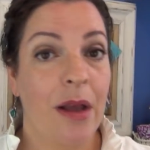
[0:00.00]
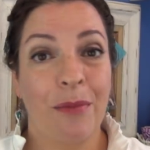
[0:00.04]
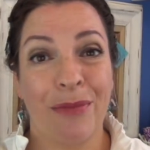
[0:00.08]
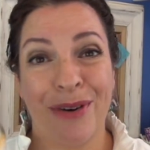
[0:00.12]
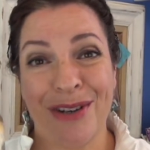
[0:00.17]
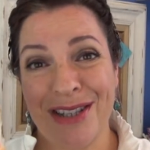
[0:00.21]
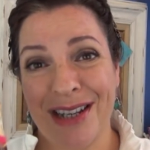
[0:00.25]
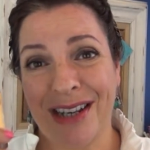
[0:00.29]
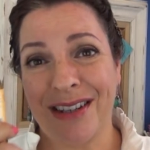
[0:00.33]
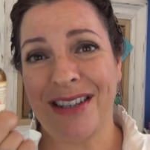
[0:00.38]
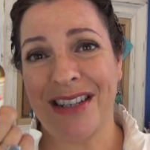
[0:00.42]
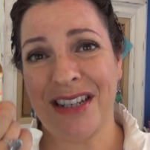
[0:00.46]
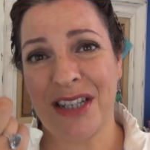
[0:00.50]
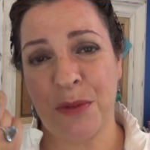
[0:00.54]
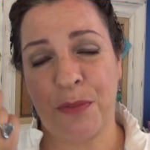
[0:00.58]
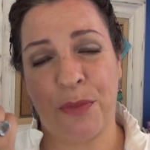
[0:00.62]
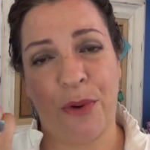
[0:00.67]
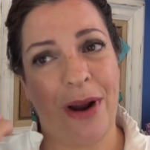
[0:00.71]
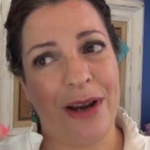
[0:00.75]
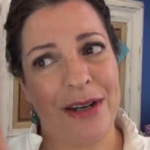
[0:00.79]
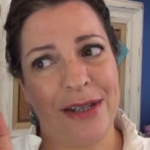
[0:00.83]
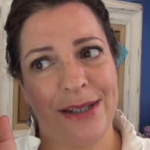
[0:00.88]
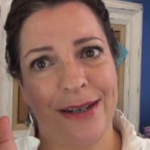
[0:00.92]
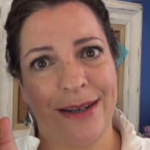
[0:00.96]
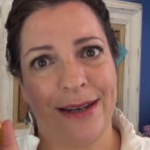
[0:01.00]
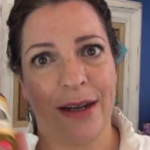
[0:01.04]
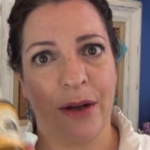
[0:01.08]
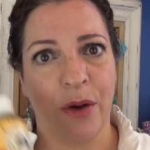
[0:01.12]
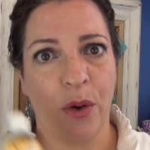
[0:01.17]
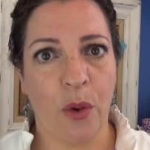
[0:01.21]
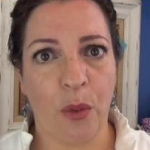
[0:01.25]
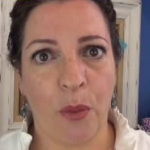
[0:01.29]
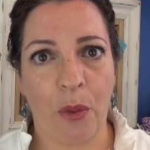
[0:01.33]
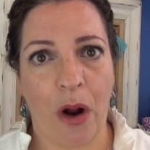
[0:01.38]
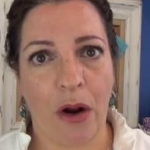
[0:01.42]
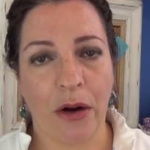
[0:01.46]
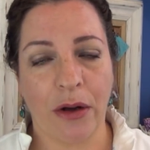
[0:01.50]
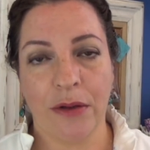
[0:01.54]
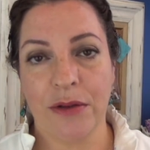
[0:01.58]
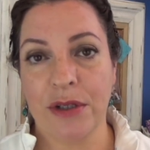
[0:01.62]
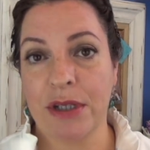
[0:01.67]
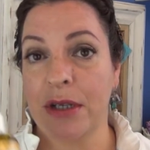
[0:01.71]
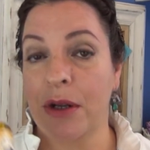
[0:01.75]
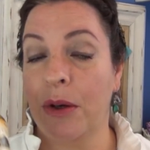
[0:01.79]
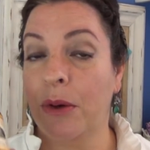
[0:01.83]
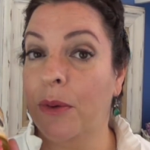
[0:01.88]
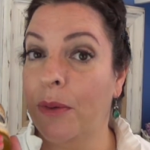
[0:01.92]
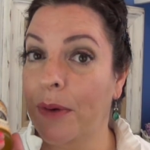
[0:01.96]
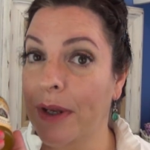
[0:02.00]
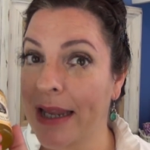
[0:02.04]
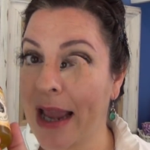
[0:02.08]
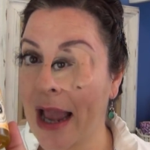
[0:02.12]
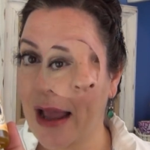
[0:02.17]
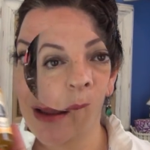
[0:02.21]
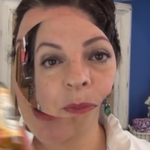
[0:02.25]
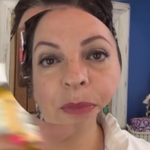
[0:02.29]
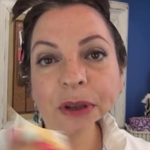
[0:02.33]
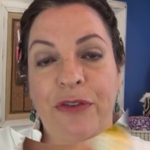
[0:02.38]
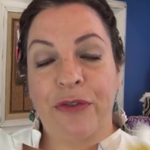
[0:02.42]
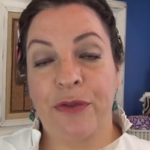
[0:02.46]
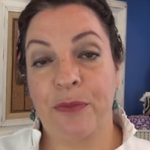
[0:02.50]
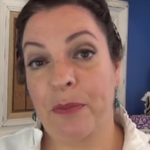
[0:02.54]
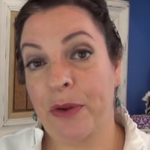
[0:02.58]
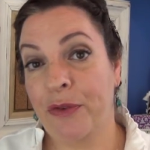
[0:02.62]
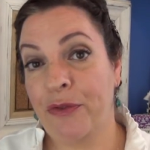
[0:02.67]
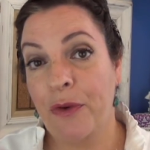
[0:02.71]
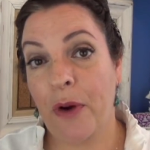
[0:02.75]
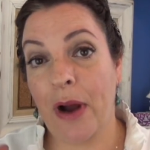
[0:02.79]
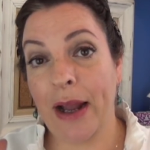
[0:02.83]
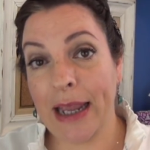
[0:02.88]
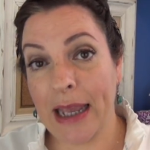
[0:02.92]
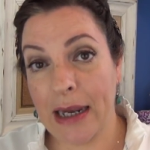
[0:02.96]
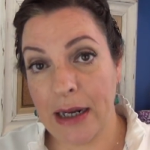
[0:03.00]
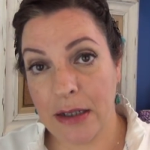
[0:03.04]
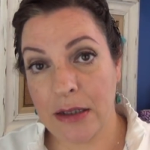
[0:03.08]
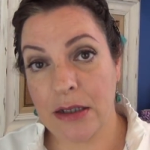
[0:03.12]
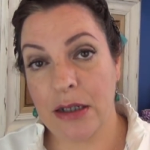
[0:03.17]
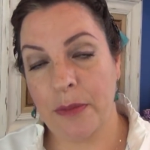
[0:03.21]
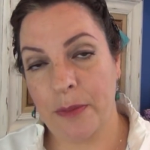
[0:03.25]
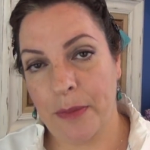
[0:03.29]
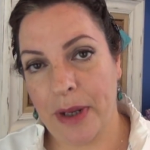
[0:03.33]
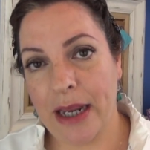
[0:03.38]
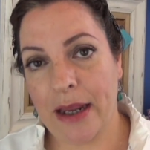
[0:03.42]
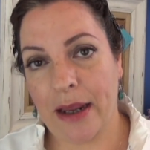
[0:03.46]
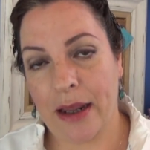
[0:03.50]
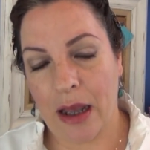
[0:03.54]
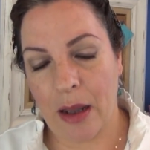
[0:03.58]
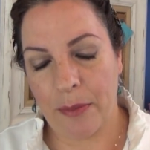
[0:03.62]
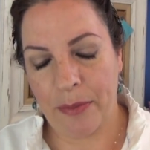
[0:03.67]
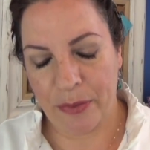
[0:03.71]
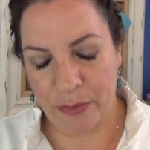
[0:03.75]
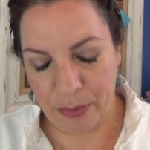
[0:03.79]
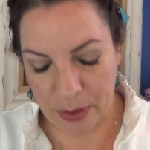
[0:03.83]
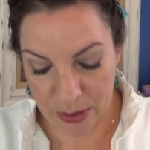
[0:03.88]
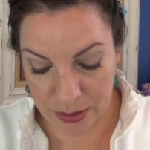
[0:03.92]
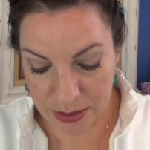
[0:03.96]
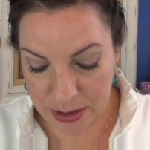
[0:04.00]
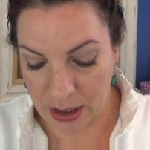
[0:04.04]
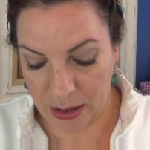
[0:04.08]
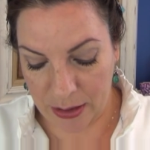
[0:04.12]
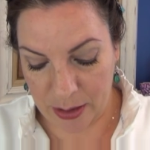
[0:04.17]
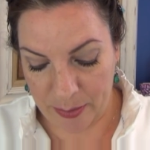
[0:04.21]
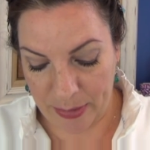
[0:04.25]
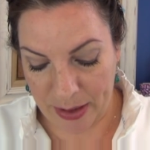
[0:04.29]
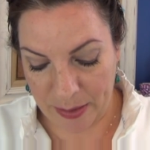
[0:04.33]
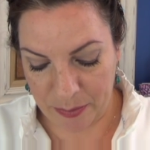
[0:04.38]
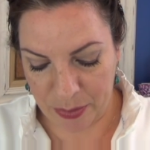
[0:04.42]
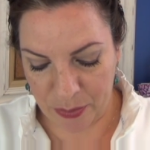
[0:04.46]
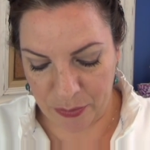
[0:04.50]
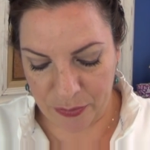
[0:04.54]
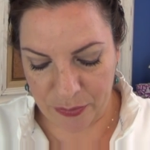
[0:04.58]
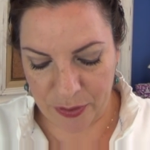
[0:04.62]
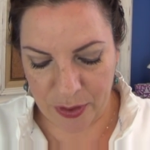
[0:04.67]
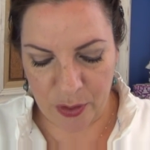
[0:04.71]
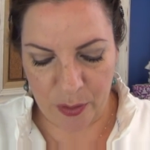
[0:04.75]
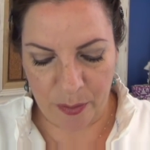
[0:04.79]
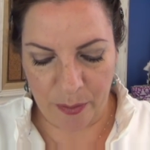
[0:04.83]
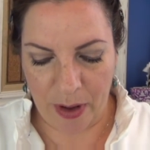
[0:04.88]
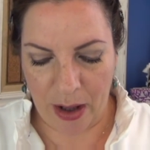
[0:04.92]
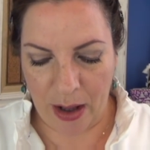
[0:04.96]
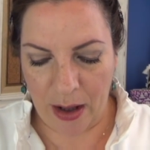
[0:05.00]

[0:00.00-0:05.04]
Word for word: Plus at this price you can go wrong. So yeah, Before I get into makeup, I'm going to talk about perfume.